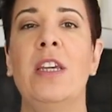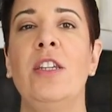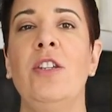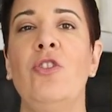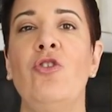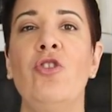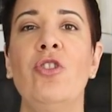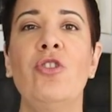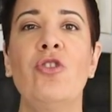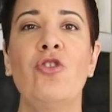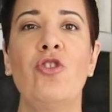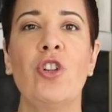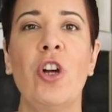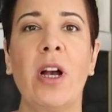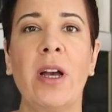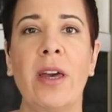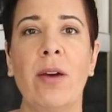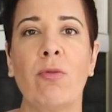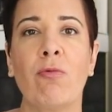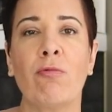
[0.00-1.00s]
you just
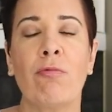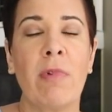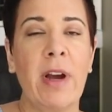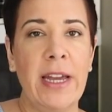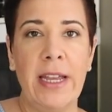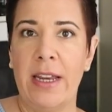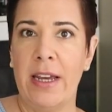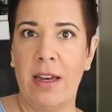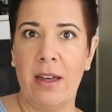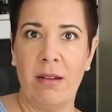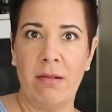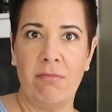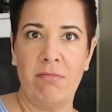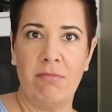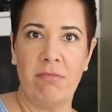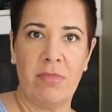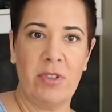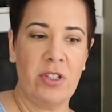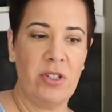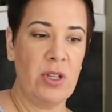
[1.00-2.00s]
chuck it right in.
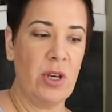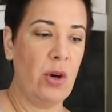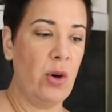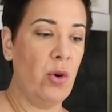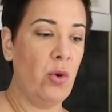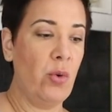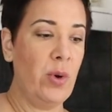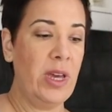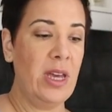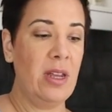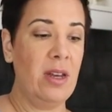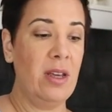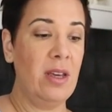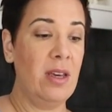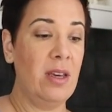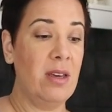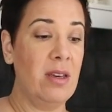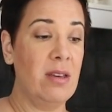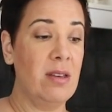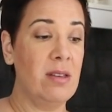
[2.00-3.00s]
So it
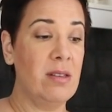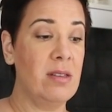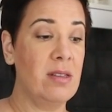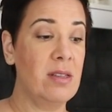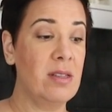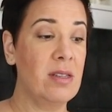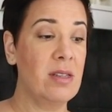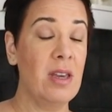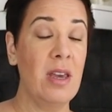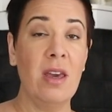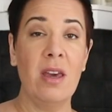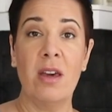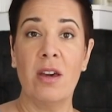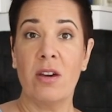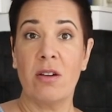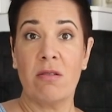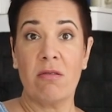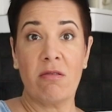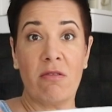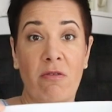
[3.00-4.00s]
is
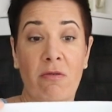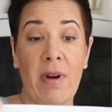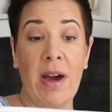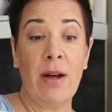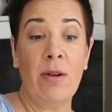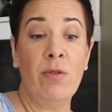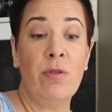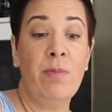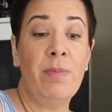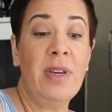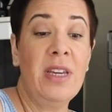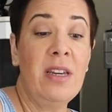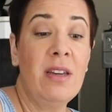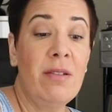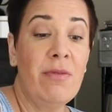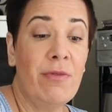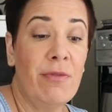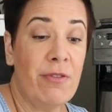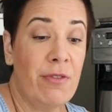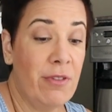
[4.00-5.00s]
ground
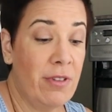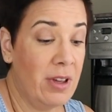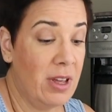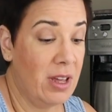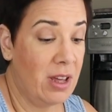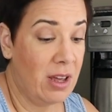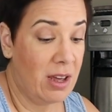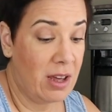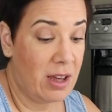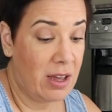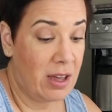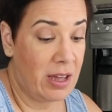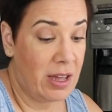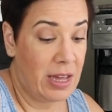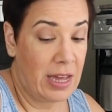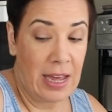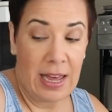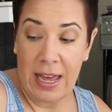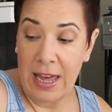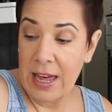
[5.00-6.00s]
beef,
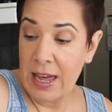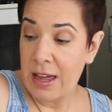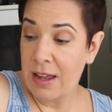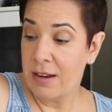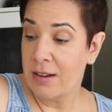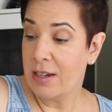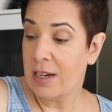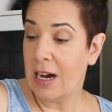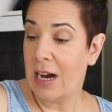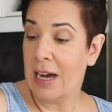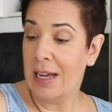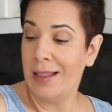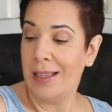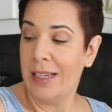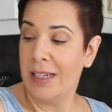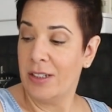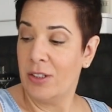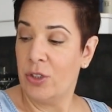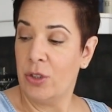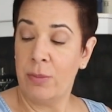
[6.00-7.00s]
and I
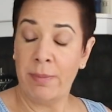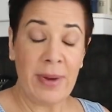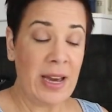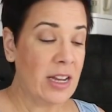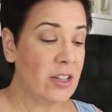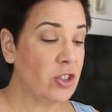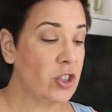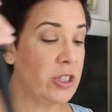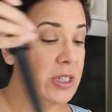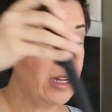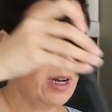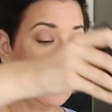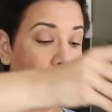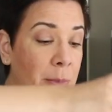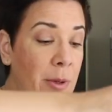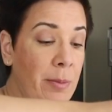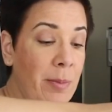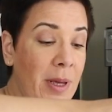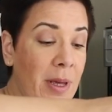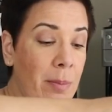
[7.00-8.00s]
like to mash it
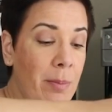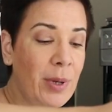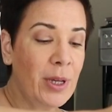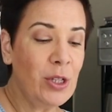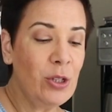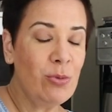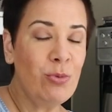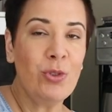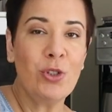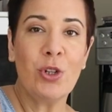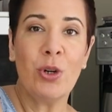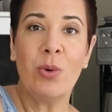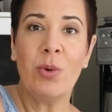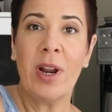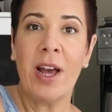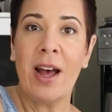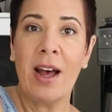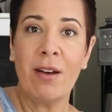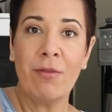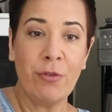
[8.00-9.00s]
up a bit, but you don't
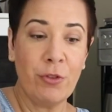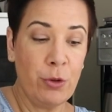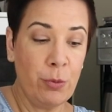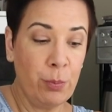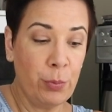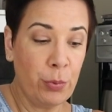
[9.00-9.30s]
have to